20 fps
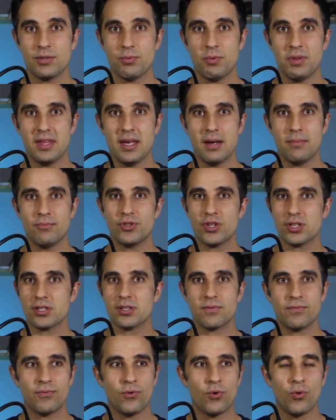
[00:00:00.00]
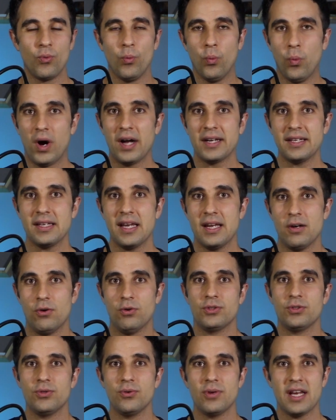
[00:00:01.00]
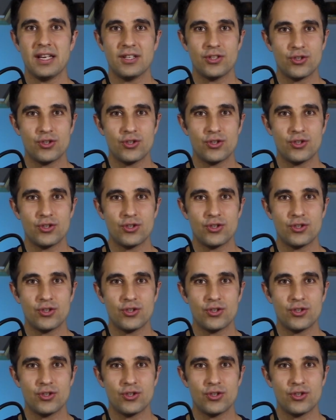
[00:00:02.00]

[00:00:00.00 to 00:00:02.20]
with them just for 1 day or 2 days,